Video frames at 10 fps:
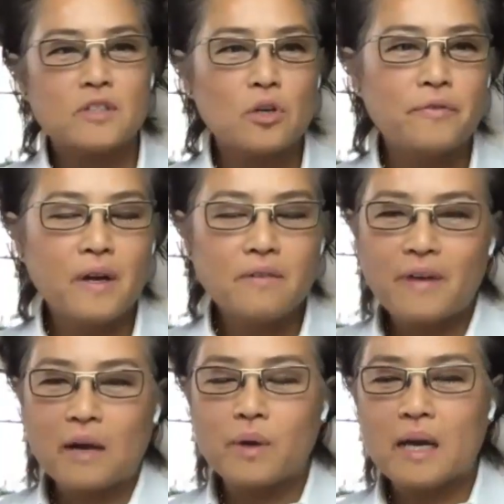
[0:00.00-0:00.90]
So fun
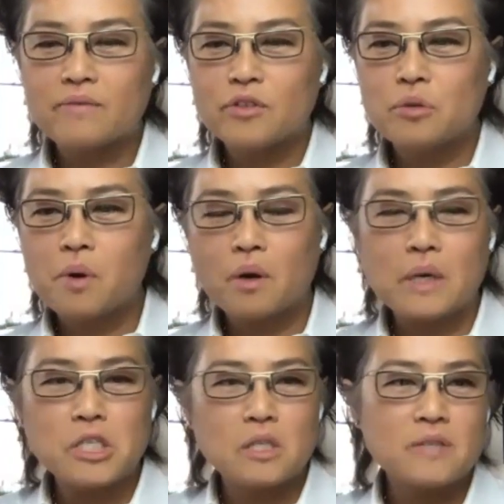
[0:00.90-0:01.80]
fact, we have 2 more
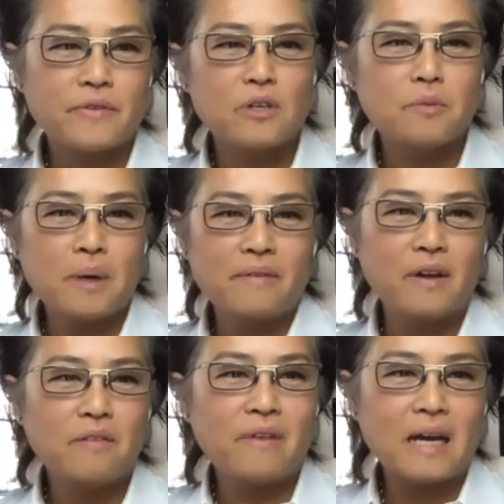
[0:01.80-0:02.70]
questions for you, but a
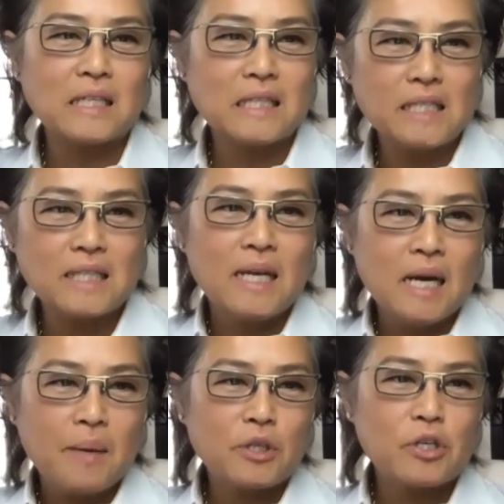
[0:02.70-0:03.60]
fun fact is
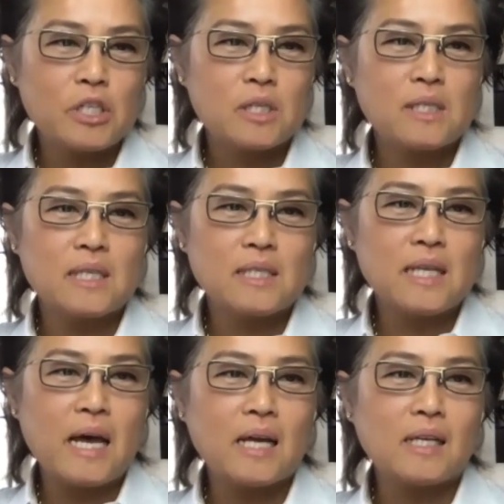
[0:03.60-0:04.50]
Patricia says
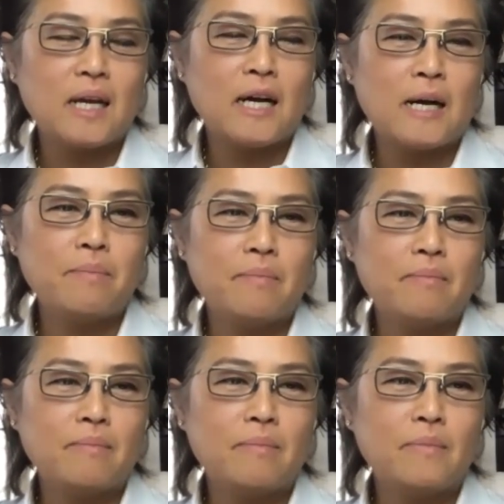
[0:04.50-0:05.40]
that
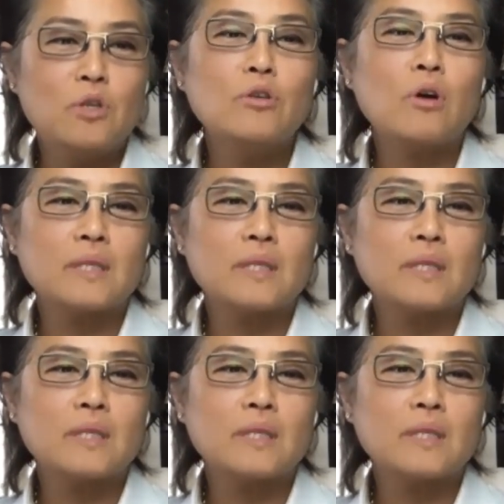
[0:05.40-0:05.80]
New